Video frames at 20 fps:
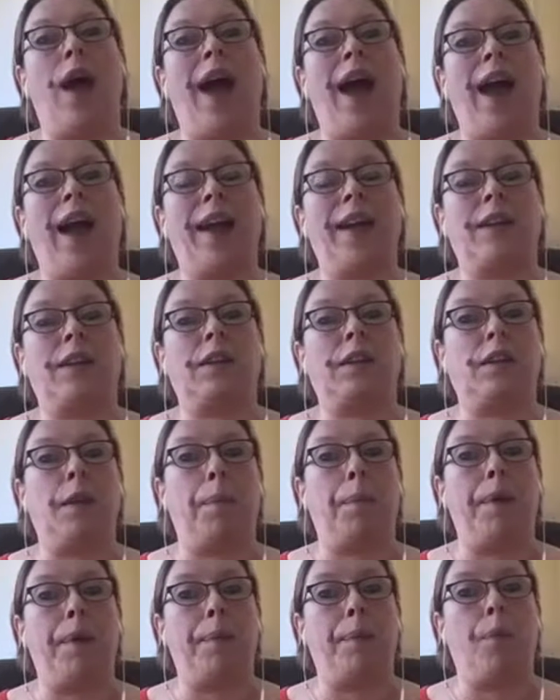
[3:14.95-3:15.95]
ads to
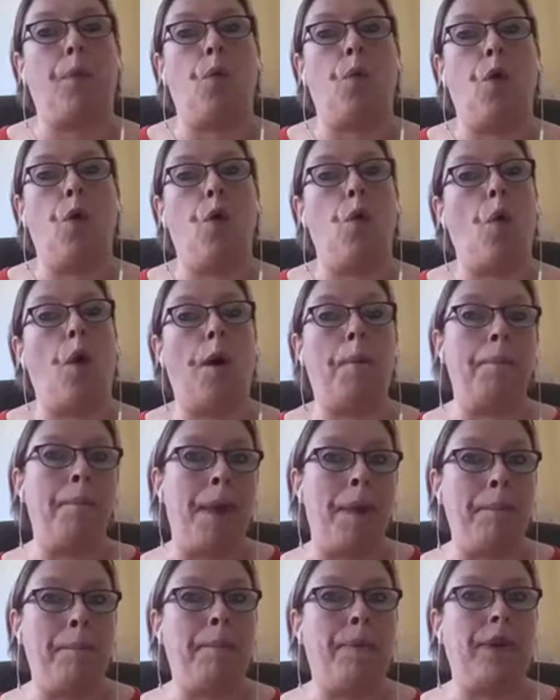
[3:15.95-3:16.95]
people who are
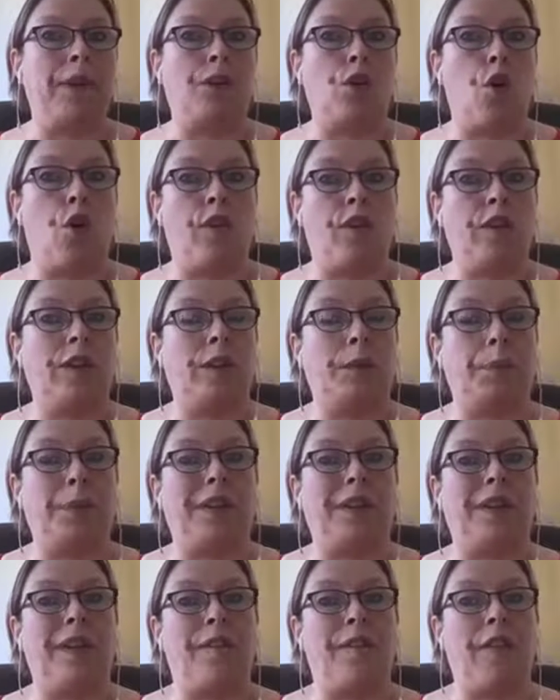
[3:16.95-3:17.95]
members of a
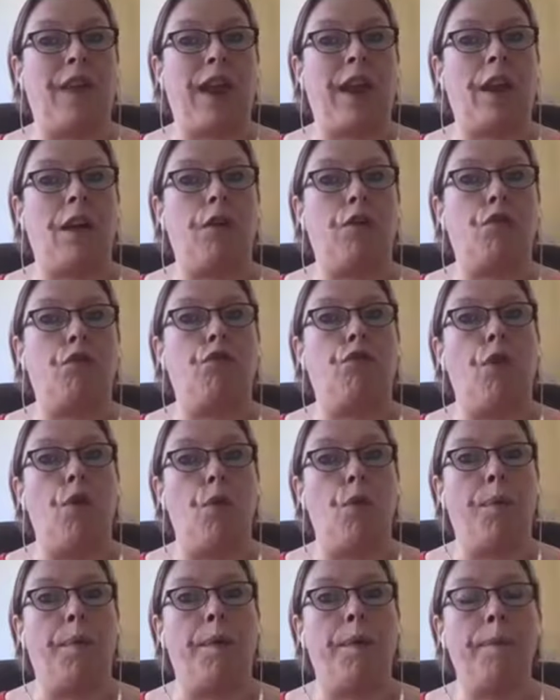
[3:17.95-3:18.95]
specific
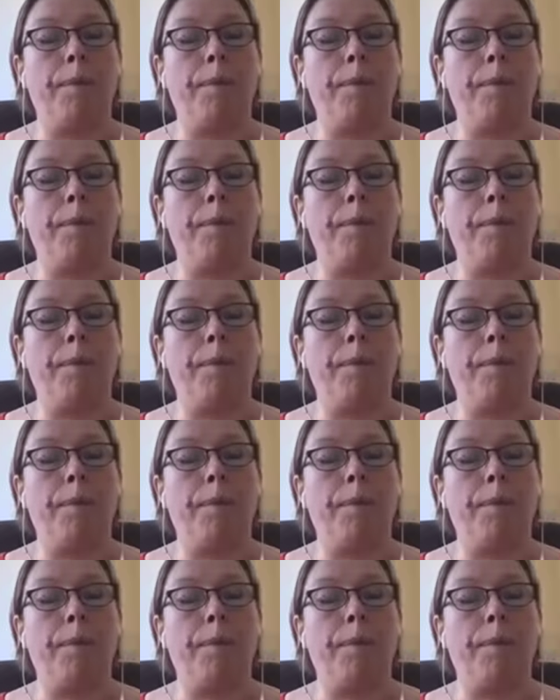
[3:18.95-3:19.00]
group.